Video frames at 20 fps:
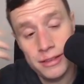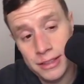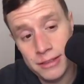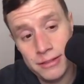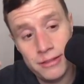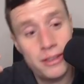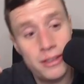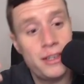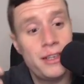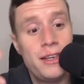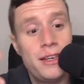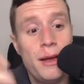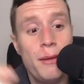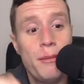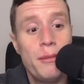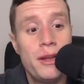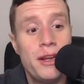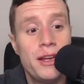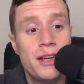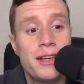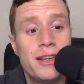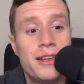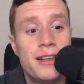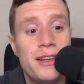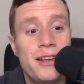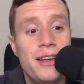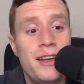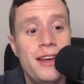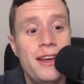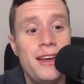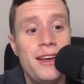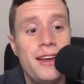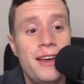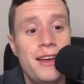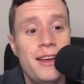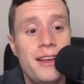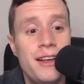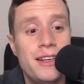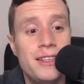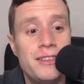very tempting.
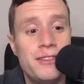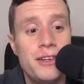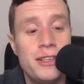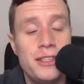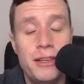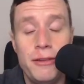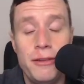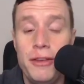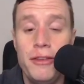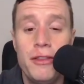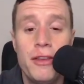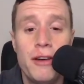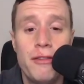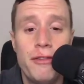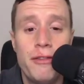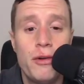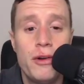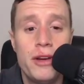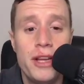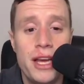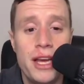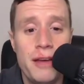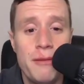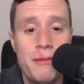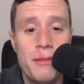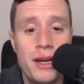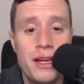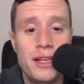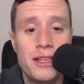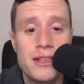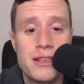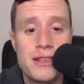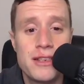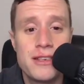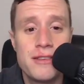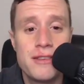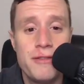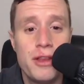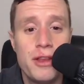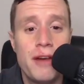That's very. If you thought 48
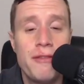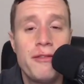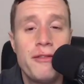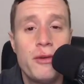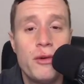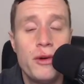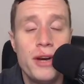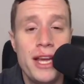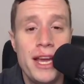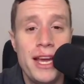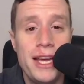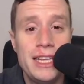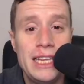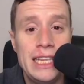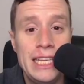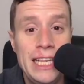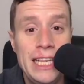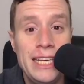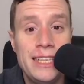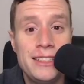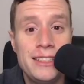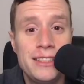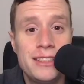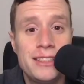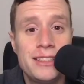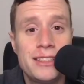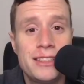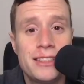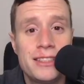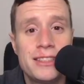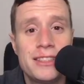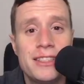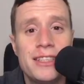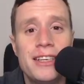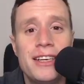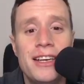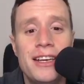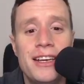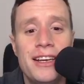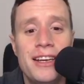months, if you thought 48 lists
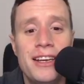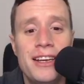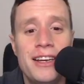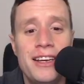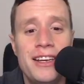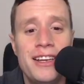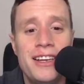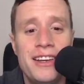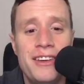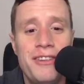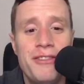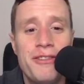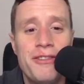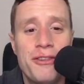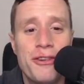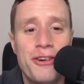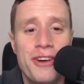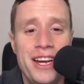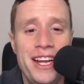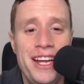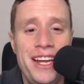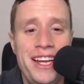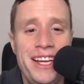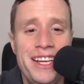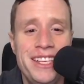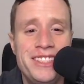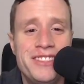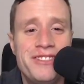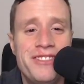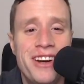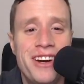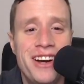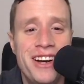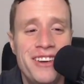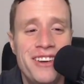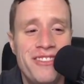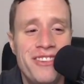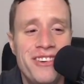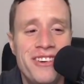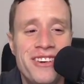for each
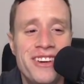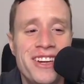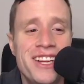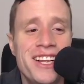variable,